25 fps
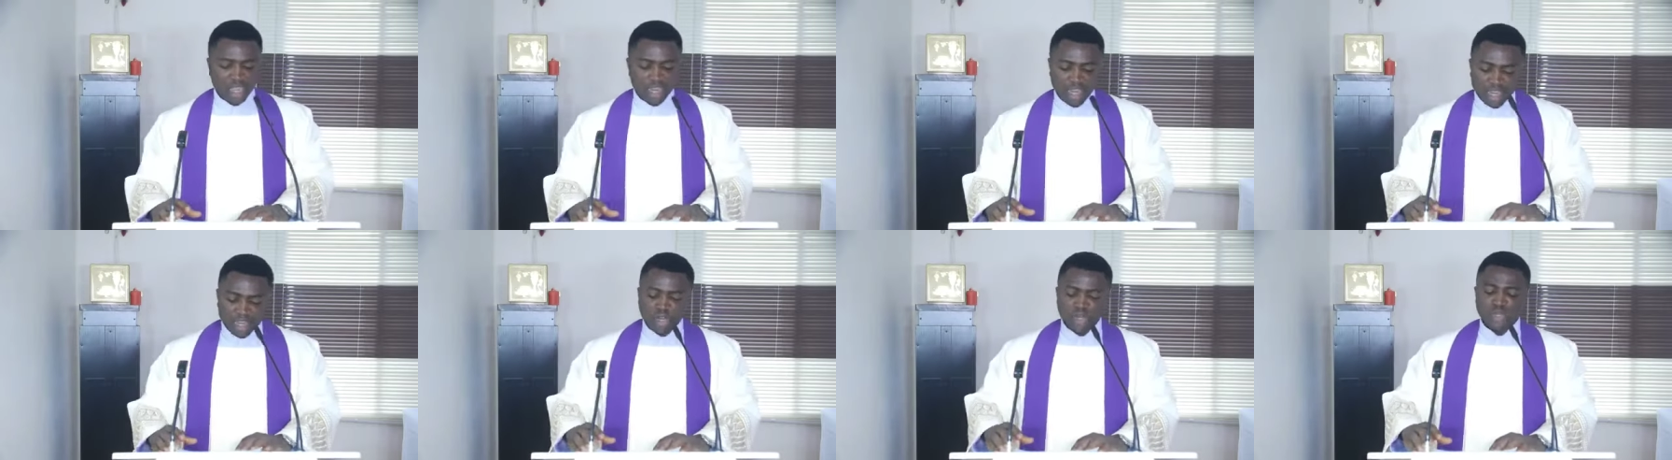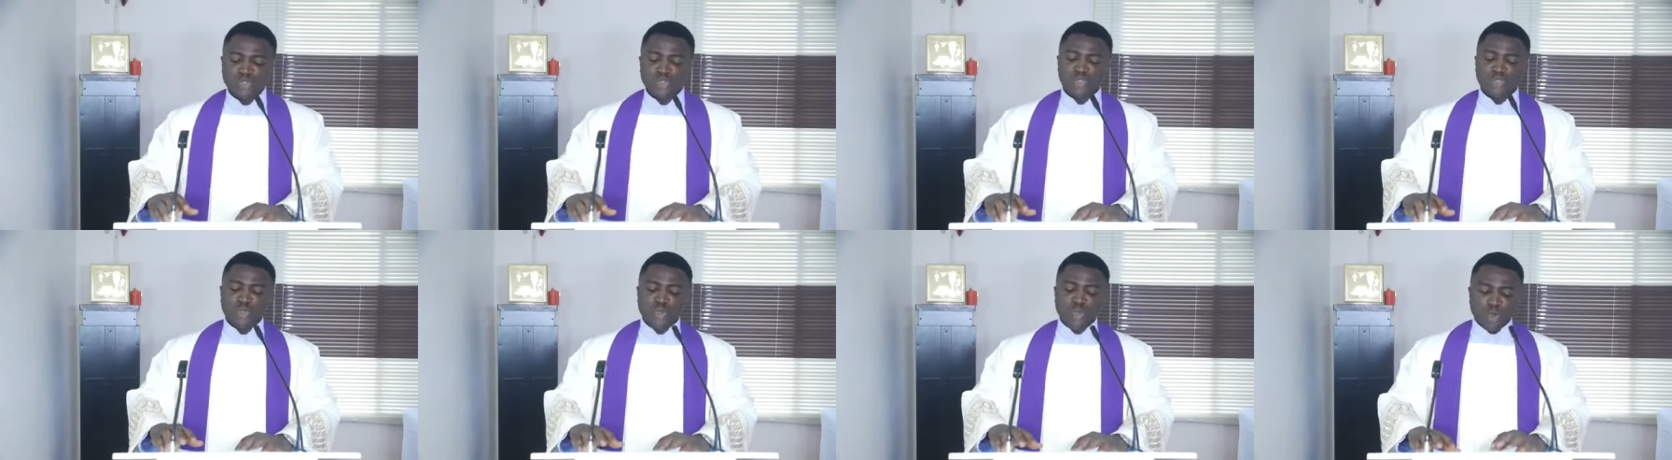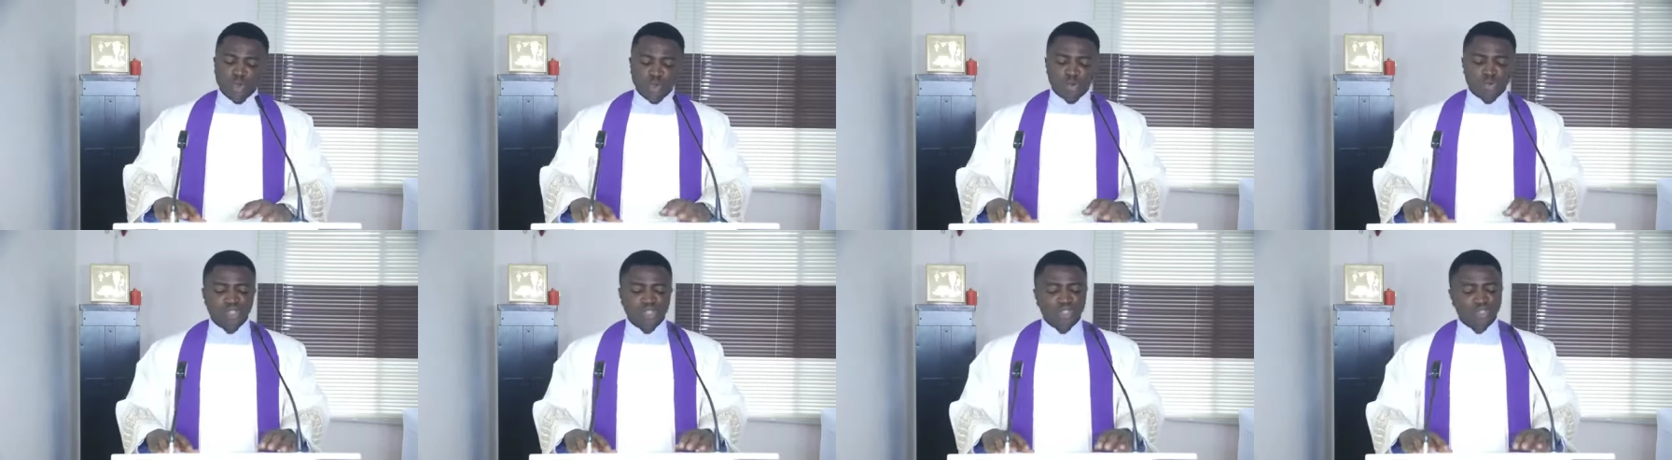let us
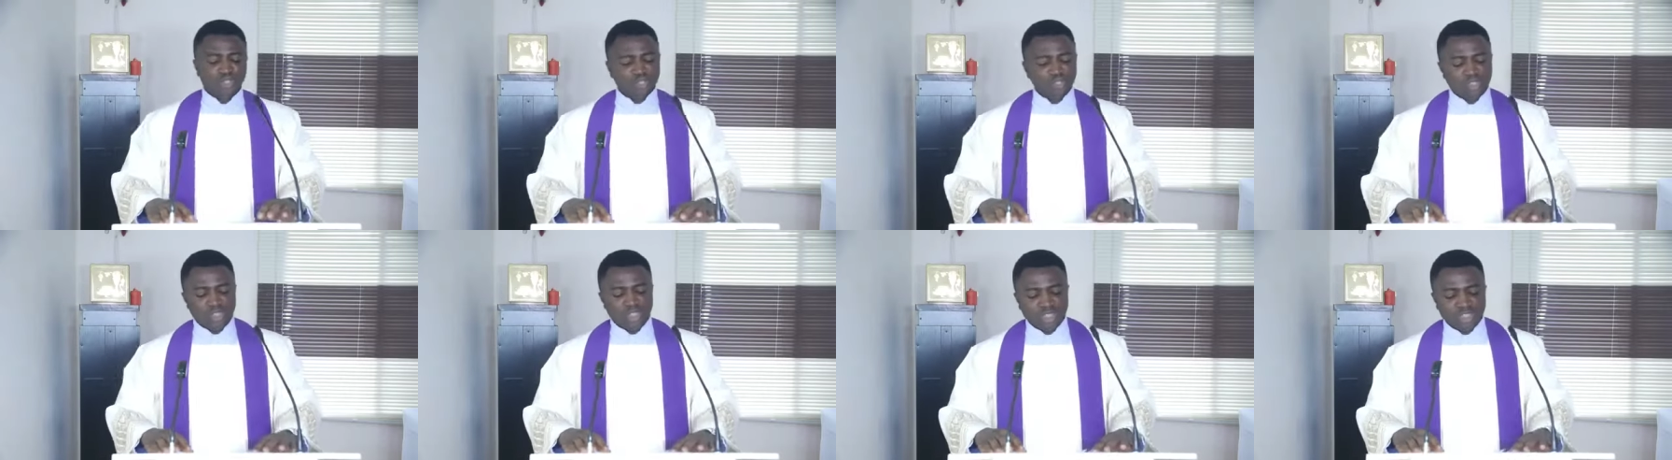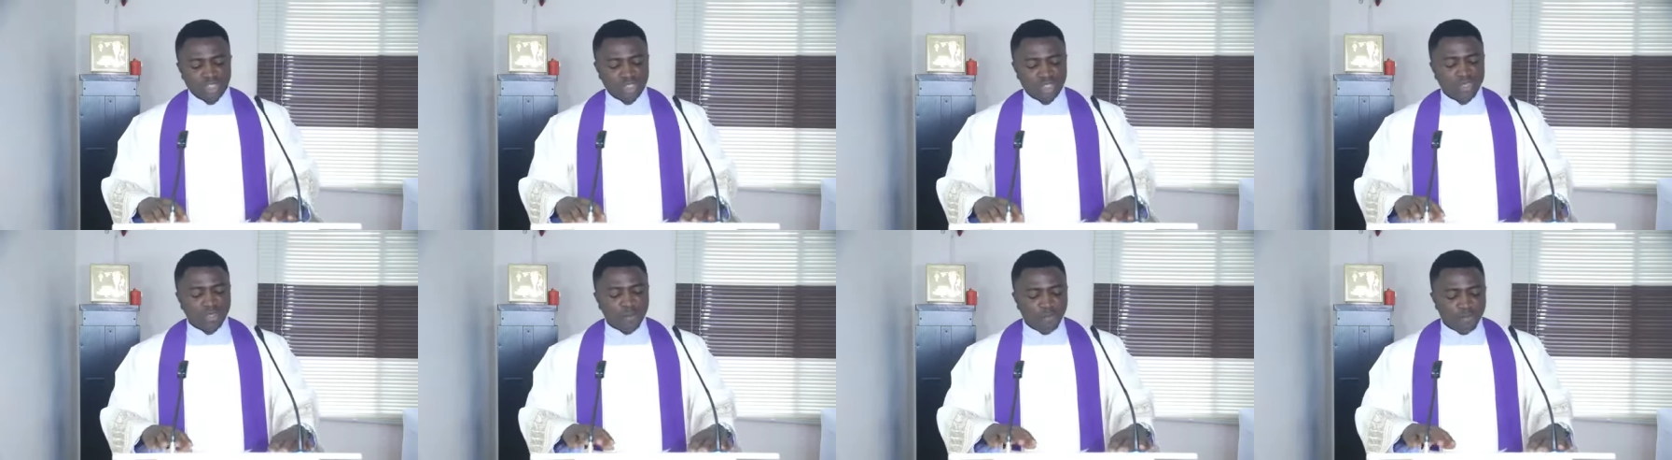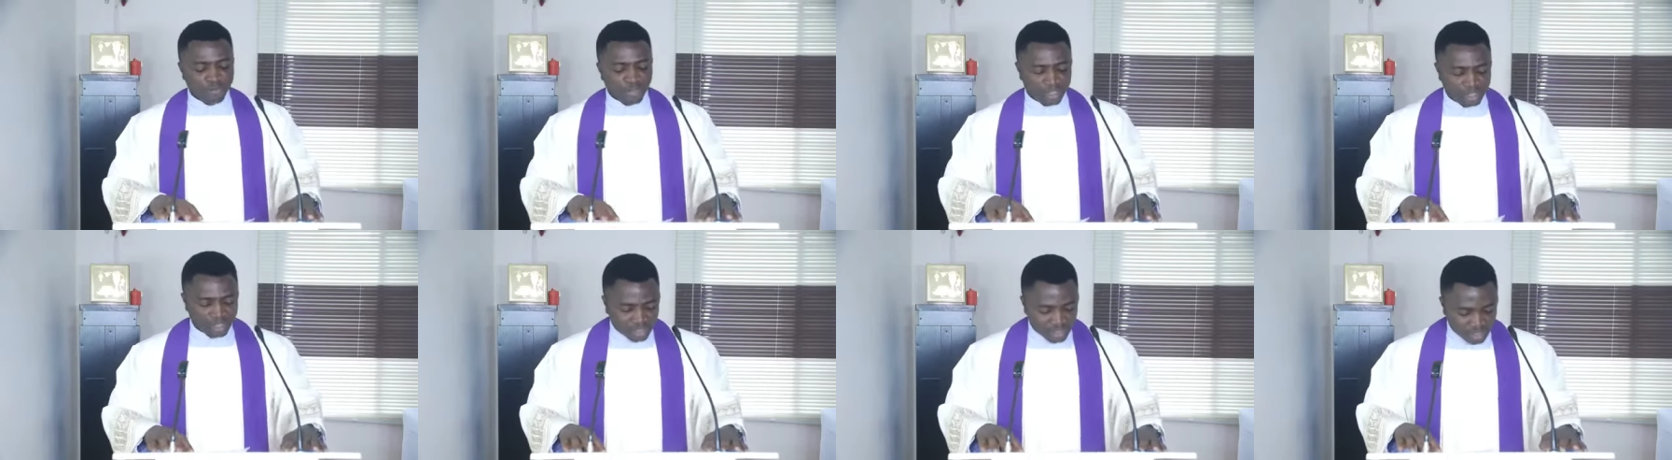go into
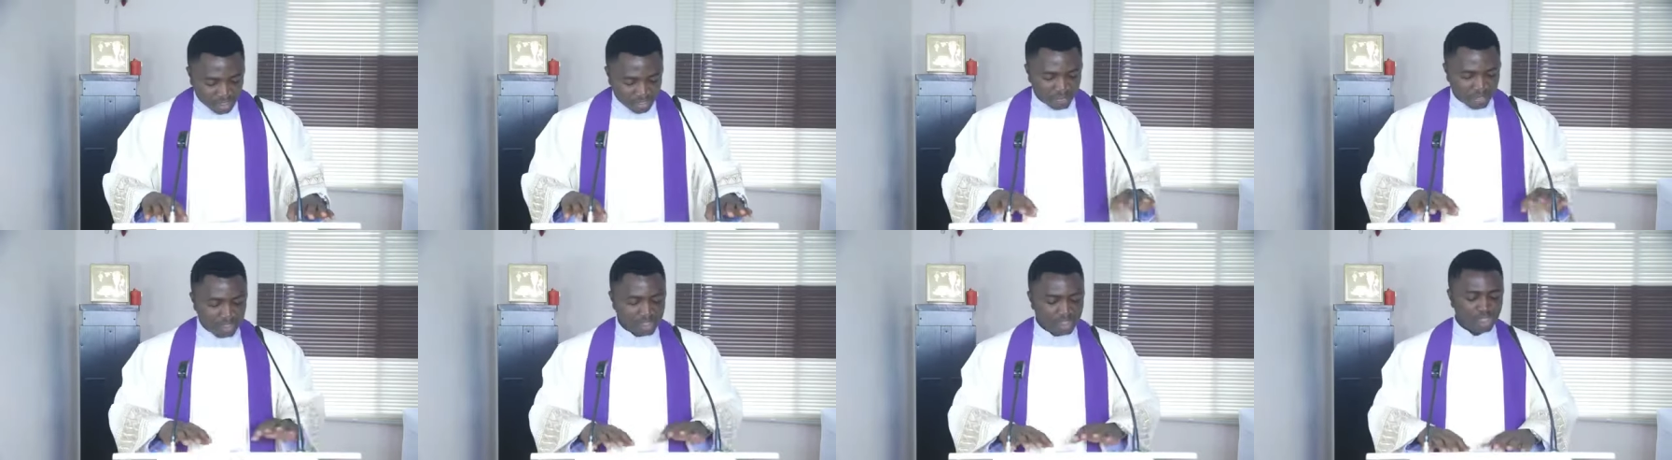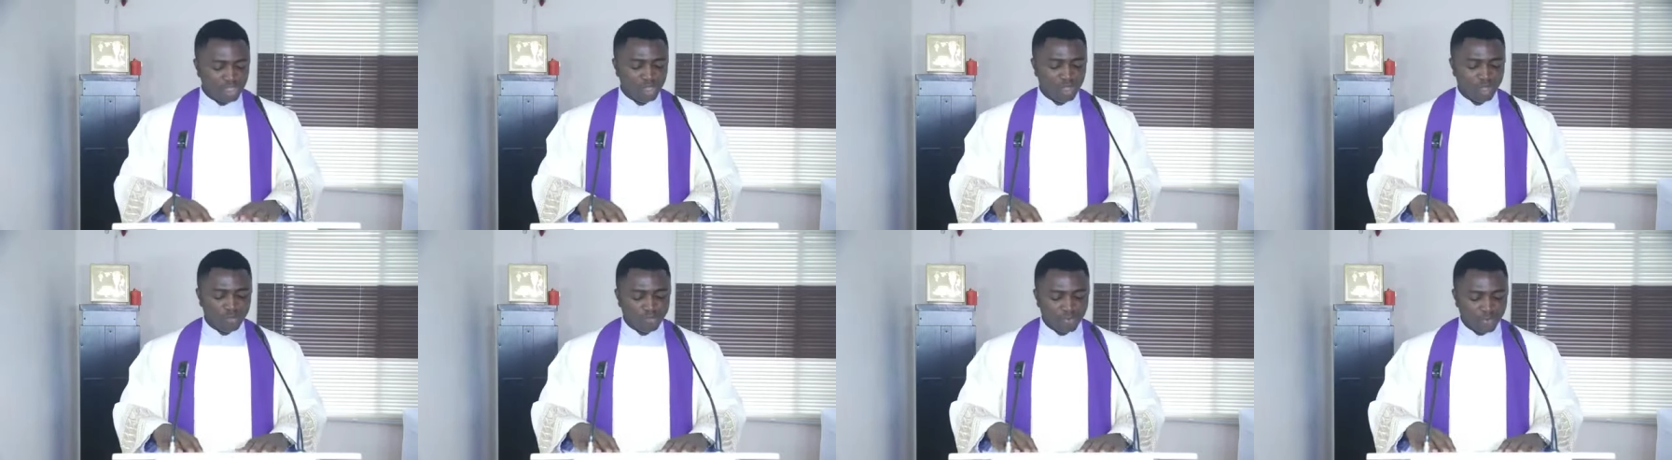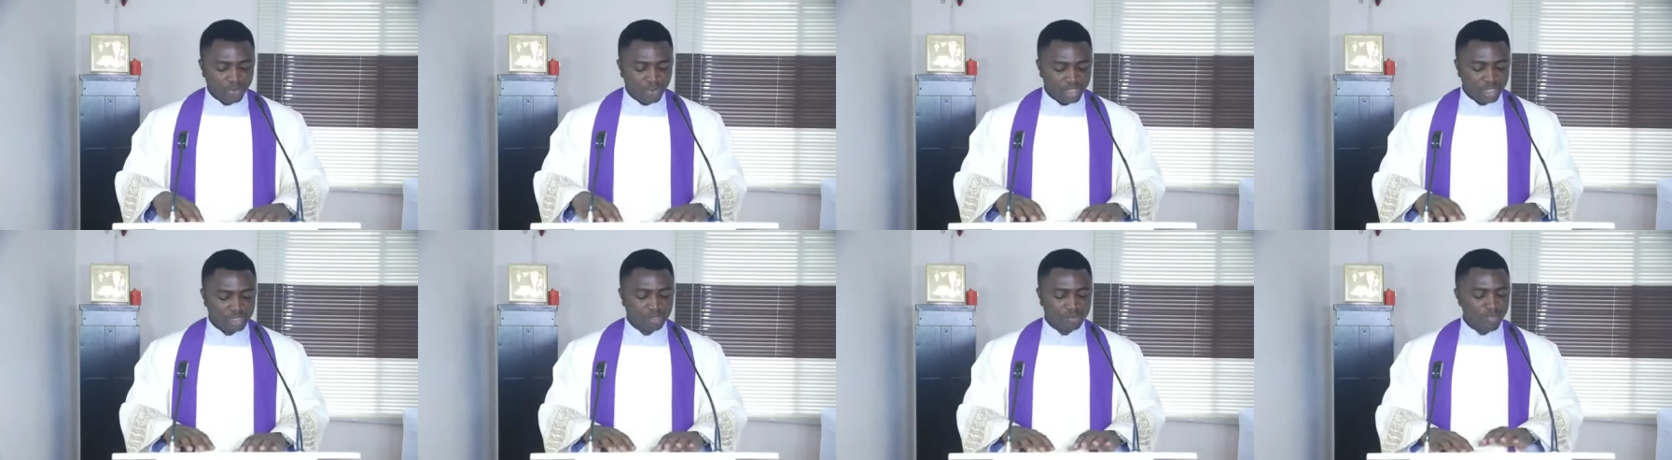this festivity
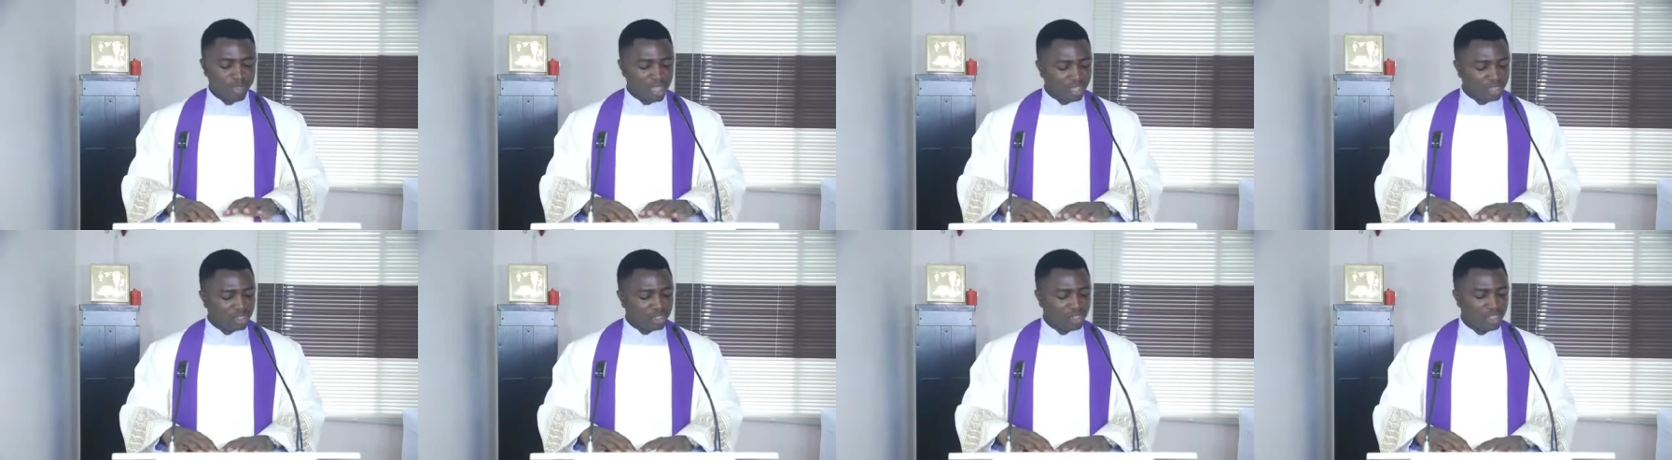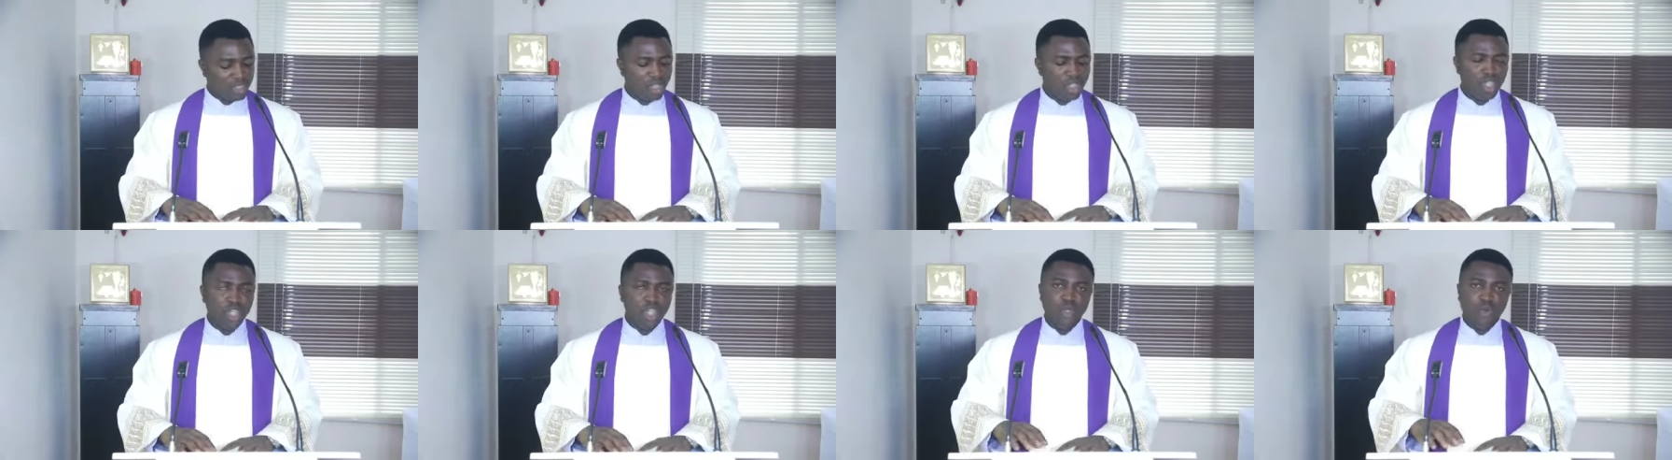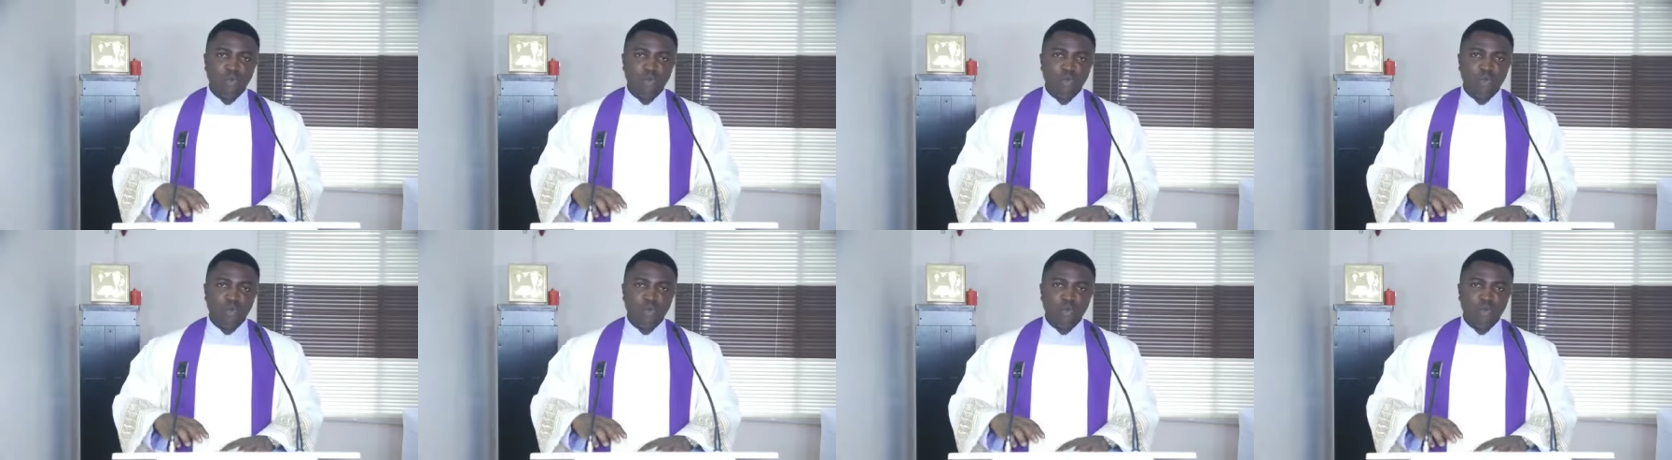of Christmas